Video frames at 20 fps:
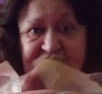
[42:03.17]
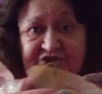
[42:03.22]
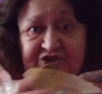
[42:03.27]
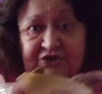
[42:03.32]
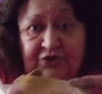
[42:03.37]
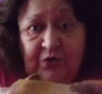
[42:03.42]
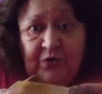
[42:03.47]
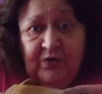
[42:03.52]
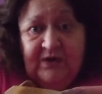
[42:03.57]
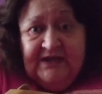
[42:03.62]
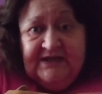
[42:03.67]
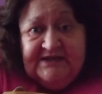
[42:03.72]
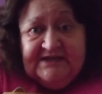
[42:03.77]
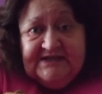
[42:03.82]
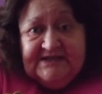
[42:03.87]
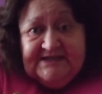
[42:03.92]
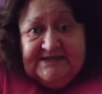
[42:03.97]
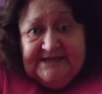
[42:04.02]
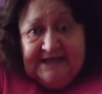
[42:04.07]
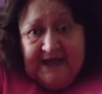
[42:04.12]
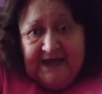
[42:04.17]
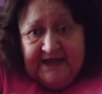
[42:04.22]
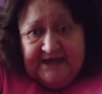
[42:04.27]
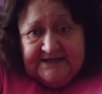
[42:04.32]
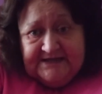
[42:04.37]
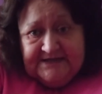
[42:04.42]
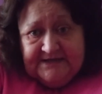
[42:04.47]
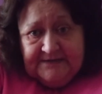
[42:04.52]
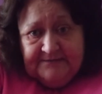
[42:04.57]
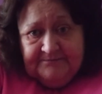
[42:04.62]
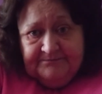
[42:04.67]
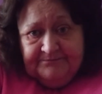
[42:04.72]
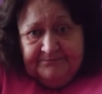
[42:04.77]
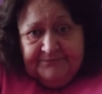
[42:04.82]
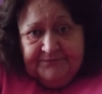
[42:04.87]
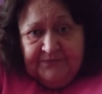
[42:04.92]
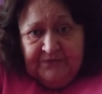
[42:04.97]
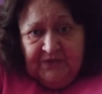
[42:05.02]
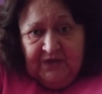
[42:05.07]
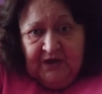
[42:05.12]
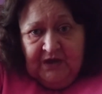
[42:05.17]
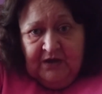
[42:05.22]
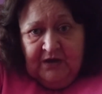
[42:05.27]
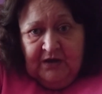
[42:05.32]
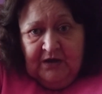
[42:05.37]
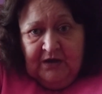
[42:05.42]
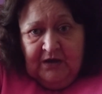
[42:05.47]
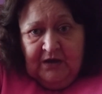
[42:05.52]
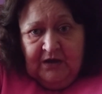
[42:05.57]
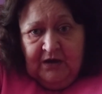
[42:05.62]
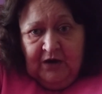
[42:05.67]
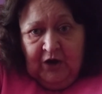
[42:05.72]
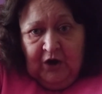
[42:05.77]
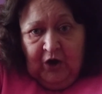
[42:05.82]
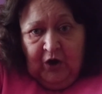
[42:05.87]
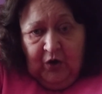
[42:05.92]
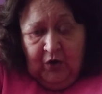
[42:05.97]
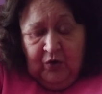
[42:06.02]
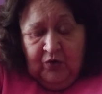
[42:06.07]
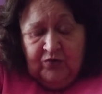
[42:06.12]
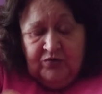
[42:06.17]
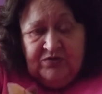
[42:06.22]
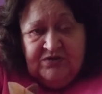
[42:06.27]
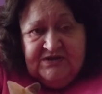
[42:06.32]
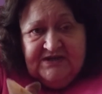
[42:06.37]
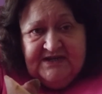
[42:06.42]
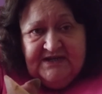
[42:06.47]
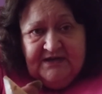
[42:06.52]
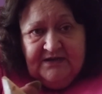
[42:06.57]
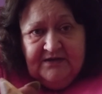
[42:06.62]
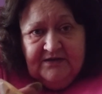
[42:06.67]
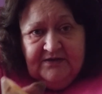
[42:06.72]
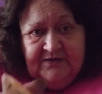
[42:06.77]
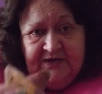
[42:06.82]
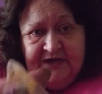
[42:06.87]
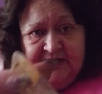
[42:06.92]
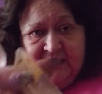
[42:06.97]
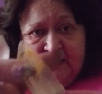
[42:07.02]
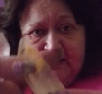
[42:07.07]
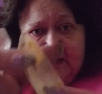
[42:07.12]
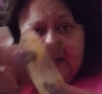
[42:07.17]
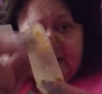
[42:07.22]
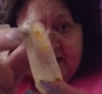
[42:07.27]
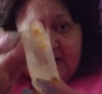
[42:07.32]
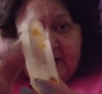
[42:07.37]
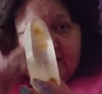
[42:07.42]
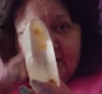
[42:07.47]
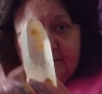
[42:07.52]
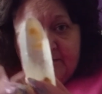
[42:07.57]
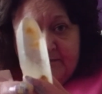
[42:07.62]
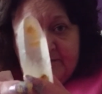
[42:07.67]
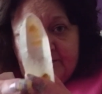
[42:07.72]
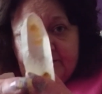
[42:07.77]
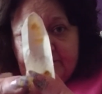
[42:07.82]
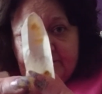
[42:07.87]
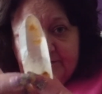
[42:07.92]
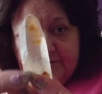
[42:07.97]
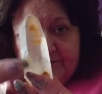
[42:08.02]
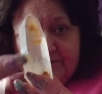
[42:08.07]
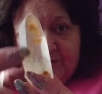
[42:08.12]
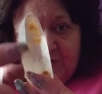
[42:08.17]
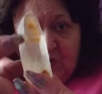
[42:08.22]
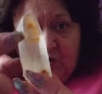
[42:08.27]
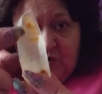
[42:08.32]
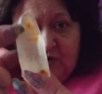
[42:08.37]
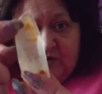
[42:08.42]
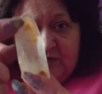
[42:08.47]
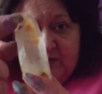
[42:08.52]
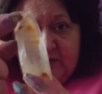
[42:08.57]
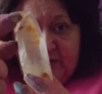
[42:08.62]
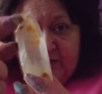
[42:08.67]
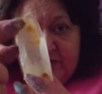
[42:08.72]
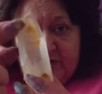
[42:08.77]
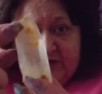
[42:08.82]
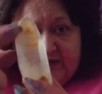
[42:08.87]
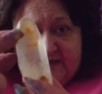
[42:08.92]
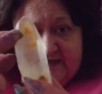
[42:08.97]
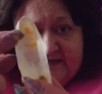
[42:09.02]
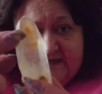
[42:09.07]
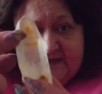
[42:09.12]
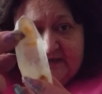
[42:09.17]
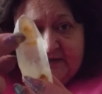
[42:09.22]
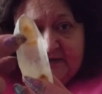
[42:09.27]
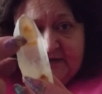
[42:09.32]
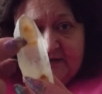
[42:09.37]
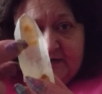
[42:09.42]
so it's said, hold the all the memories